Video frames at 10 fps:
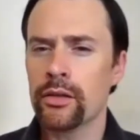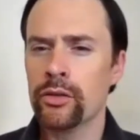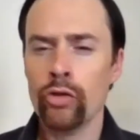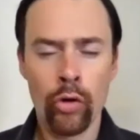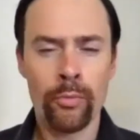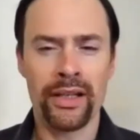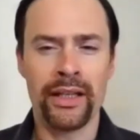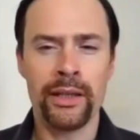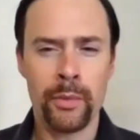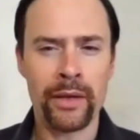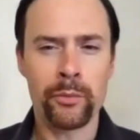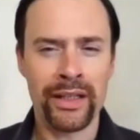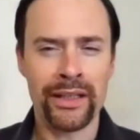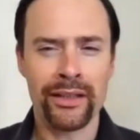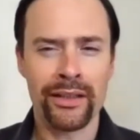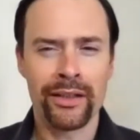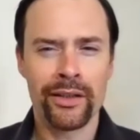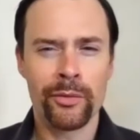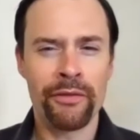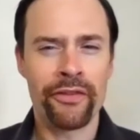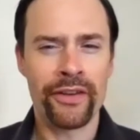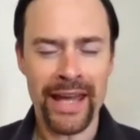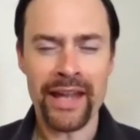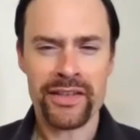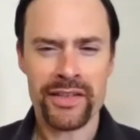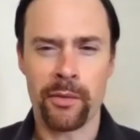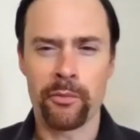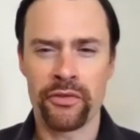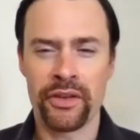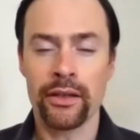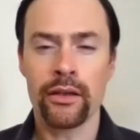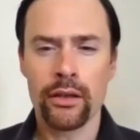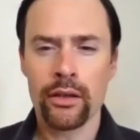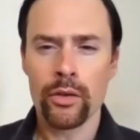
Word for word: Normally, when we we forget something,